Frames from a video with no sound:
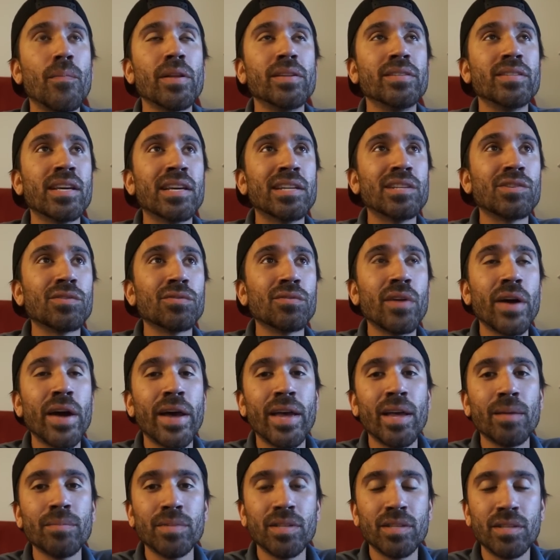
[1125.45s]
potential. I
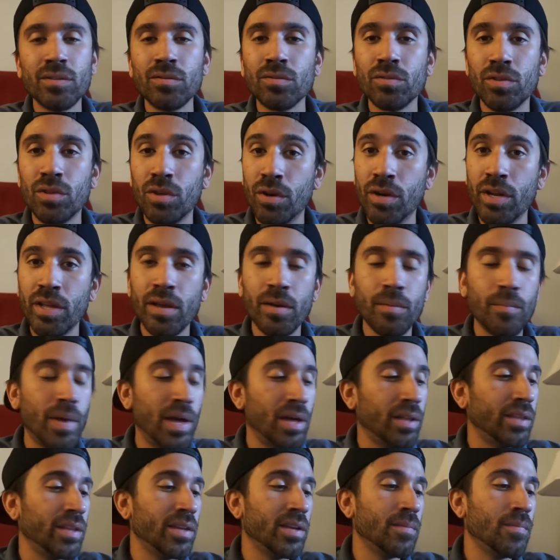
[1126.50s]
am still learning
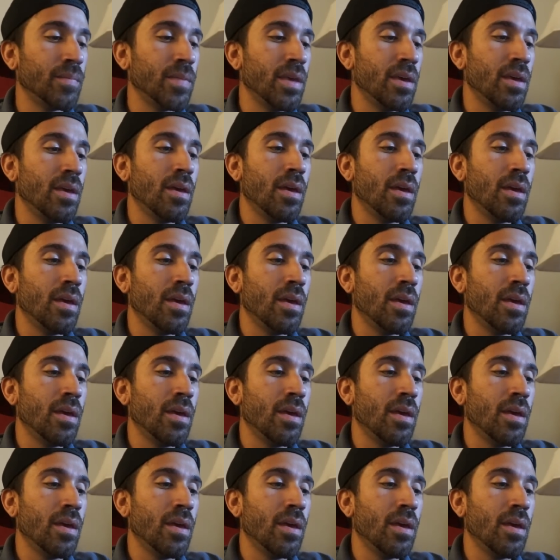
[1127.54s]
about them.